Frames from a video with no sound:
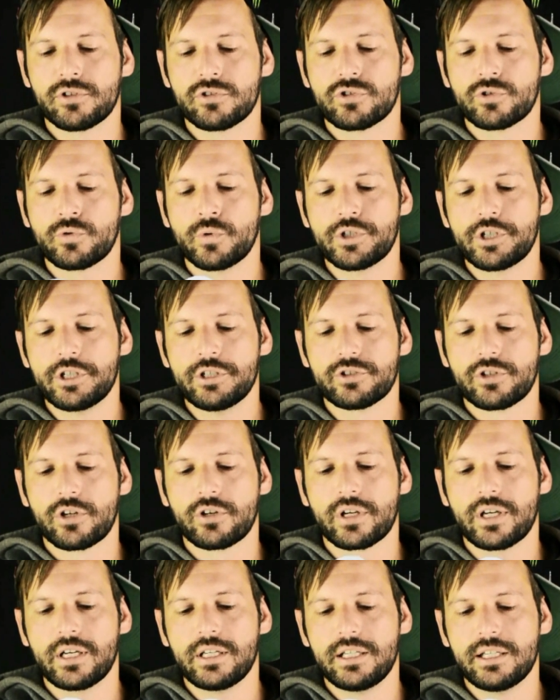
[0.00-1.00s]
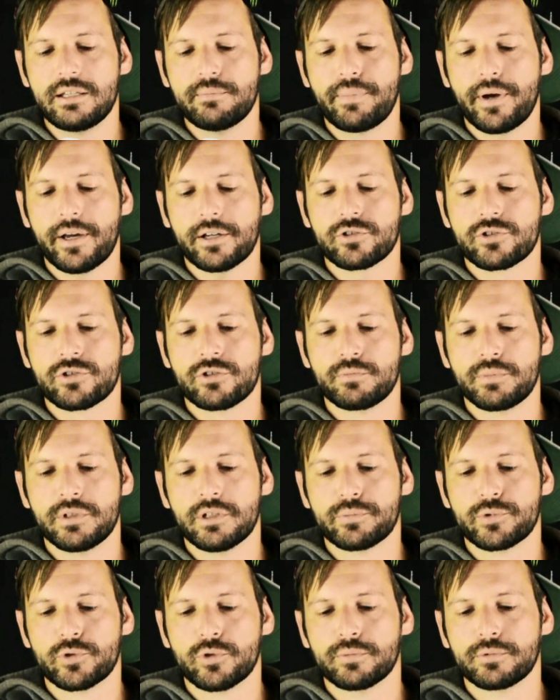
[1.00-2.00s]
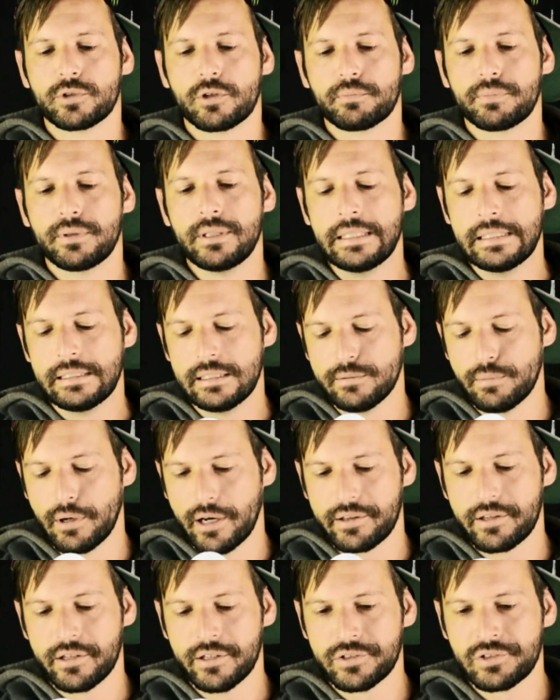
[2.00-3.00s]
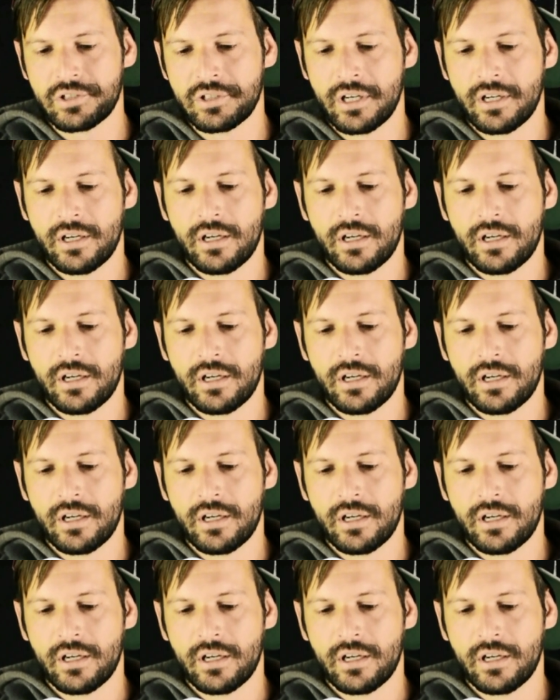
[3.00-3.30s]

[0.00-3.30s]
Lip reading: and squishy, so any impact should be absorbed completely by this.